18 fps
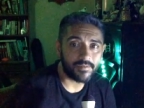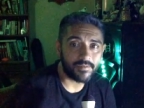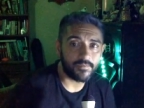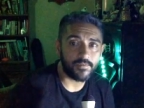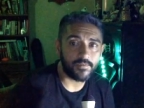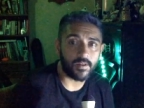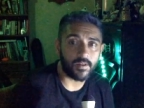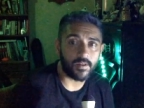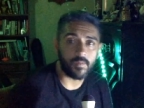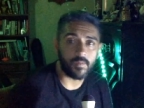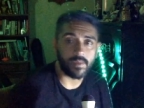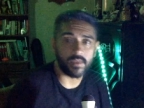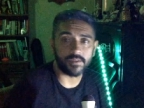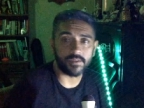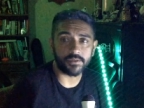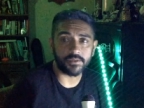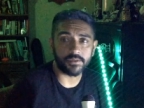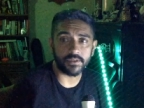Follow me
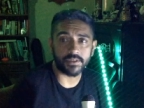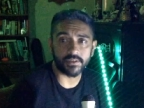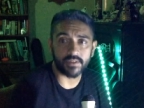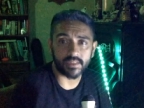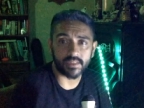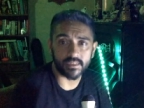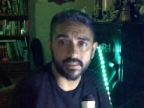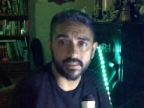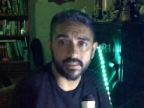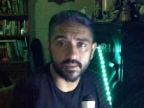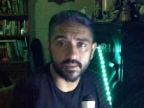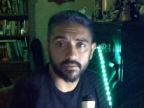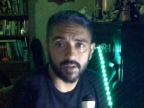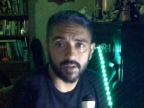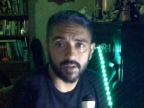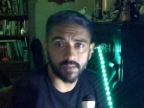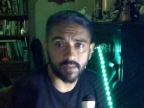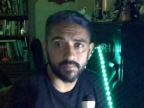on Twitter and
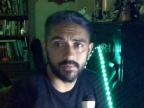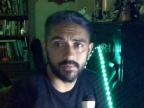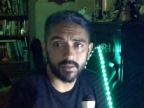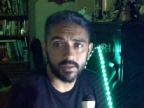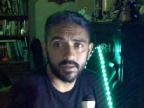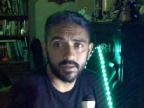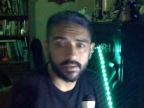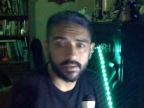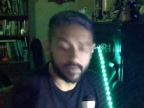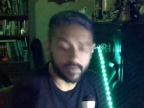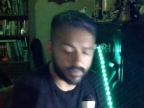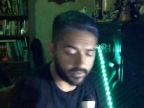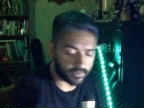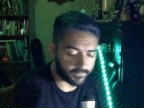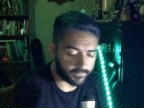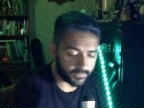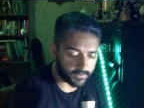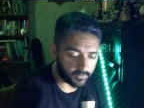Instagram
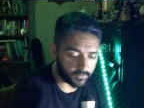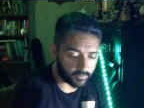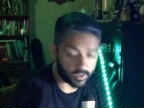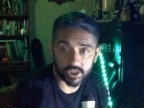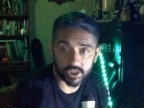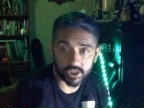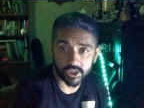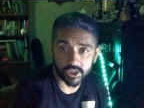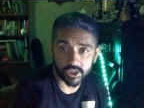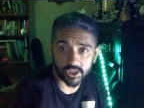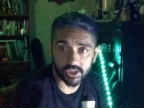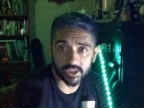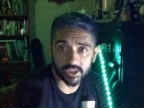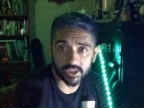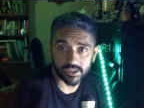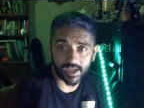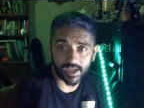if you wish.